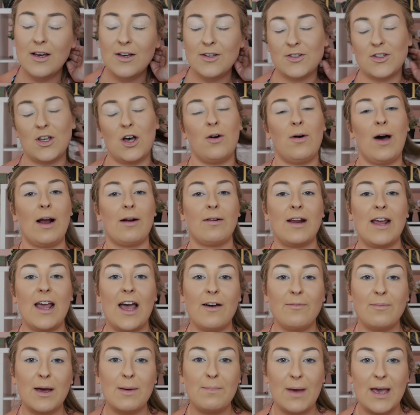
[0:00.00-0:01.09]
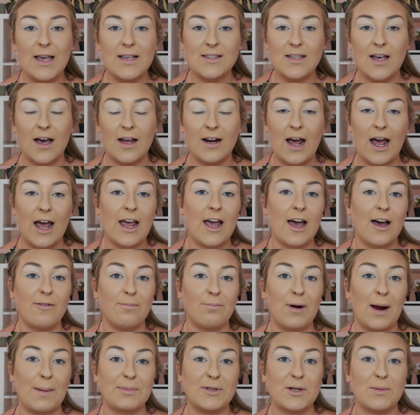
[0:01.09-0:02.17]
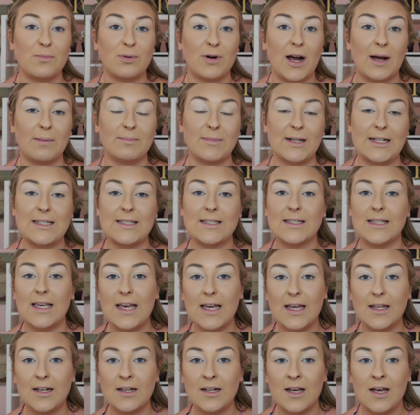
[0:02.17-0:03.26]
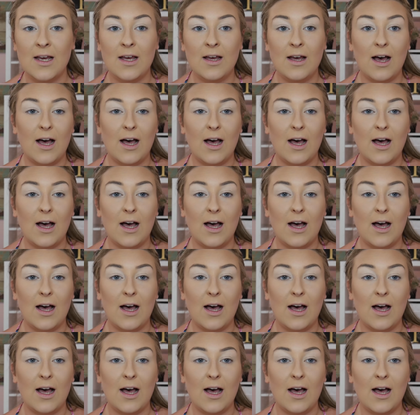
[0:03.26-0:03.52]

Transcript: So I already have my base on. I have prepped and primed my skin.